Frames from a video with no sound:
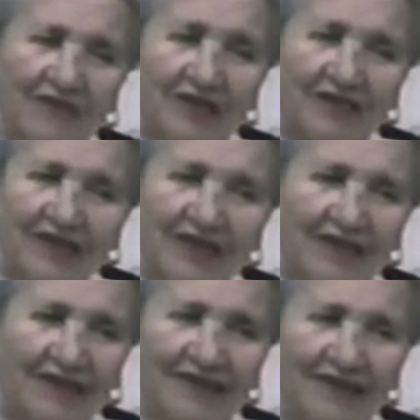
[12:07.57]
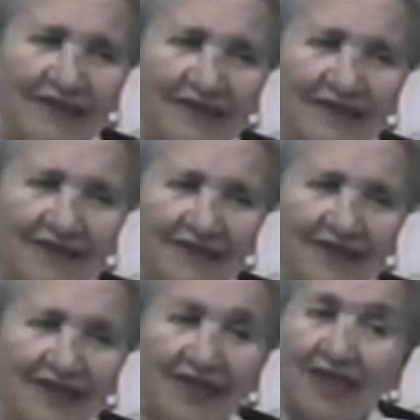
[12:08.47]
very
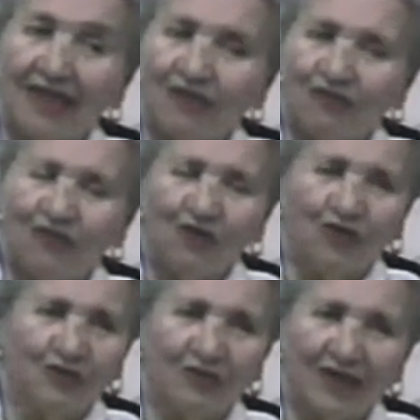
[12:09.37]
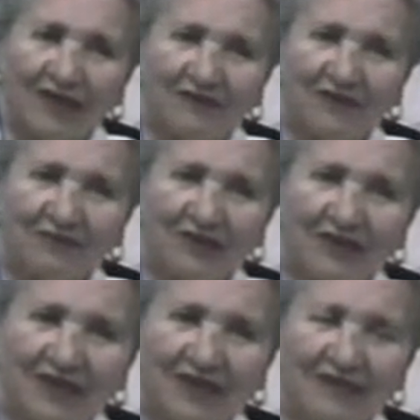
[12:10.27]
cared for by
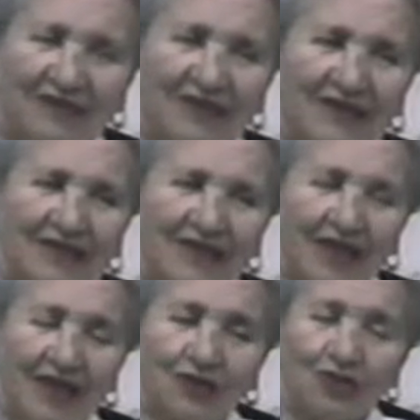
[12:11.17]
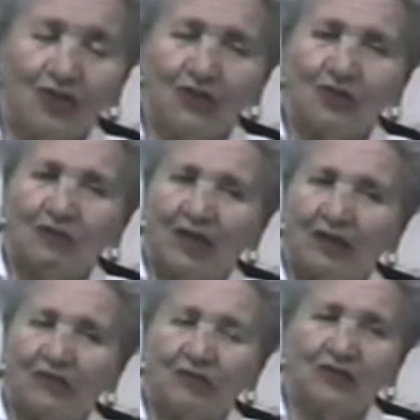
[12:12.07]
everybody, adored
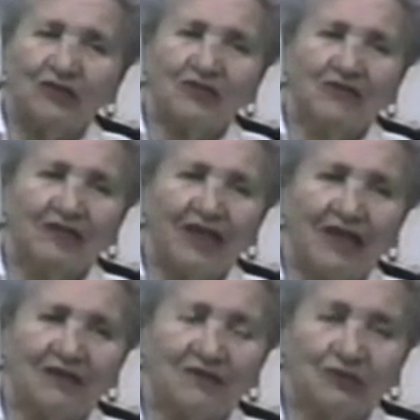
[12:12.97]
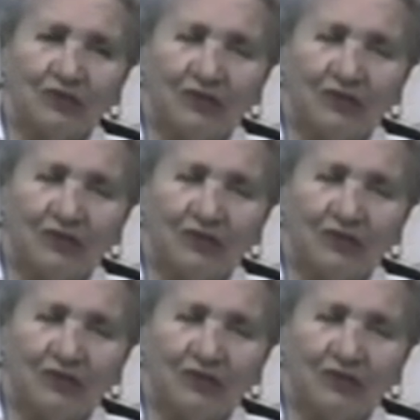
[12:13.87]
by the boys in the house.